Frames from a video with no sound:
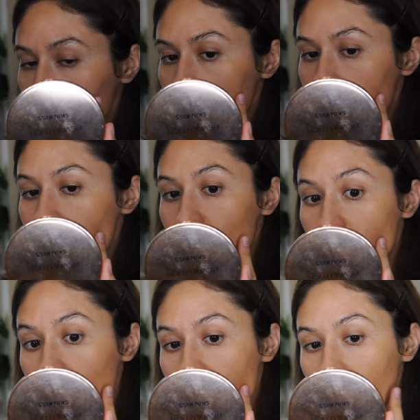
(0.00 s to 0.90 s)
It's
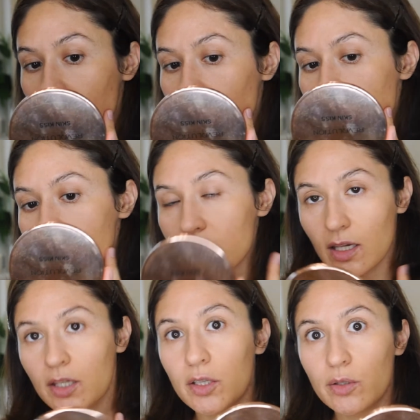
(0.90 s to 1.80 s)
really like
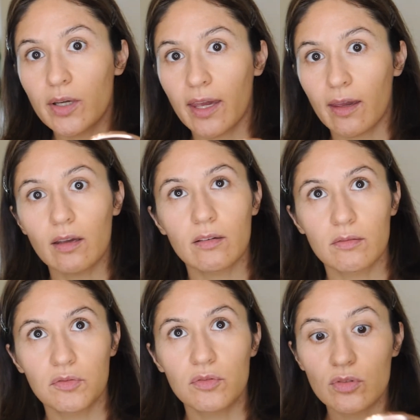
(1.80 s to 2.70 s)
skin looking,
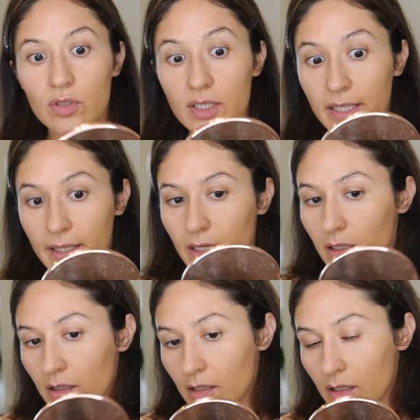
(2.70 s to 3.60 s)
really.
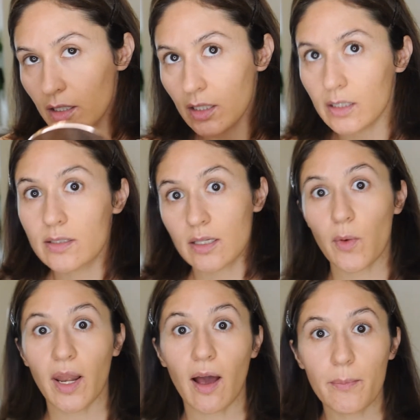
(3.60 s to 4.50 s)
Let's see what
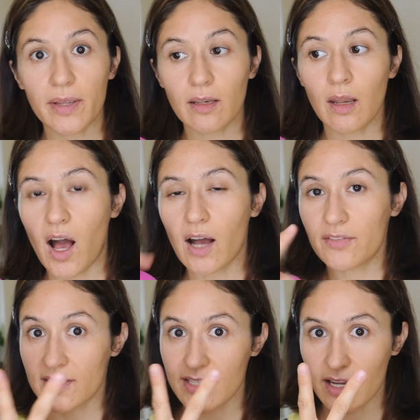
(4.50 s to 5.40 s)
happened after
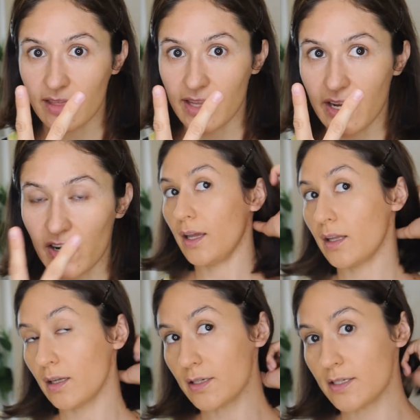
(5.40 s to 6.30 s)
second layer. And
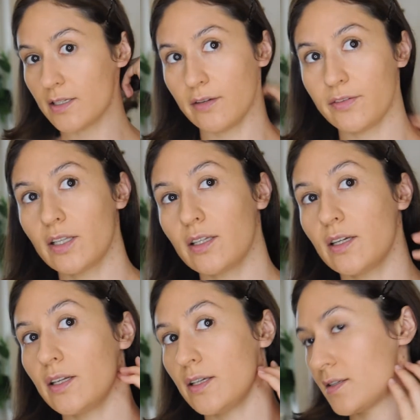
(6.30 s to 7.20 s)
I definitely
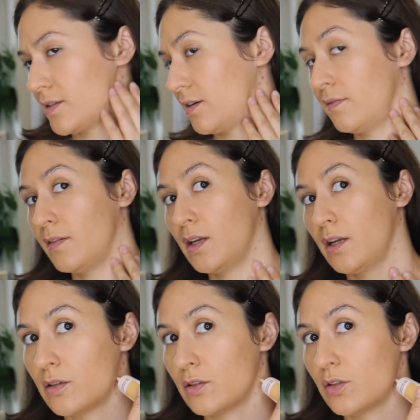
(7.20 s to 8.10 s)
need some
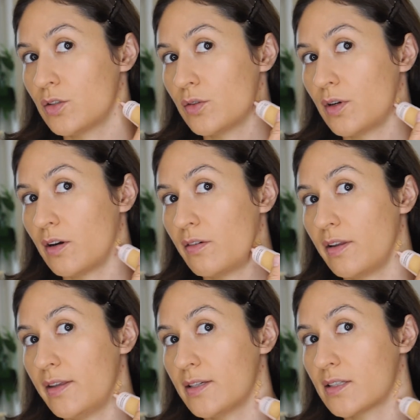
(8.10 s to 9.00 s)
to cover
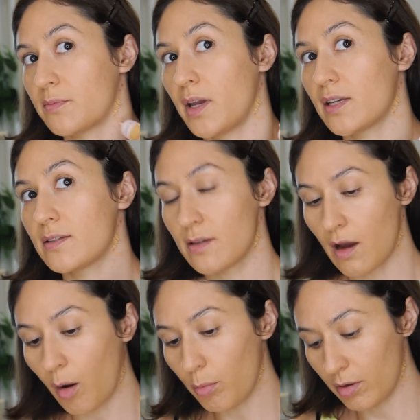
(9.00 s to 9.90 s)
this mess up.